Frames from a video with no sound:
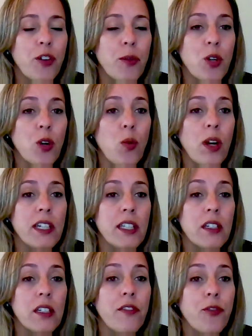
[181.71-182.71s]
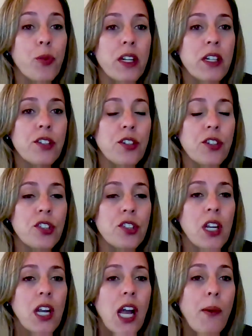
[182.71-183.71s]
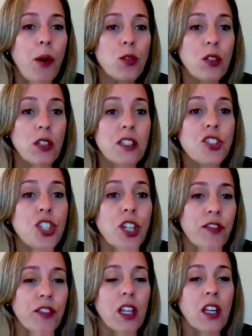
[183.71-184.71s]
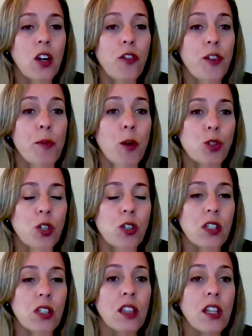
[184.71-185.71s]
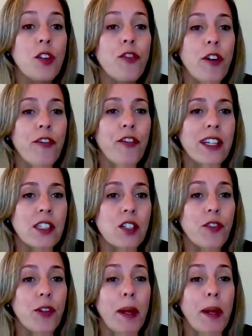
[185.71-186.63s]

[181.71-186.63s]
from your qualitative research about this shifting of emotions in the different phases of the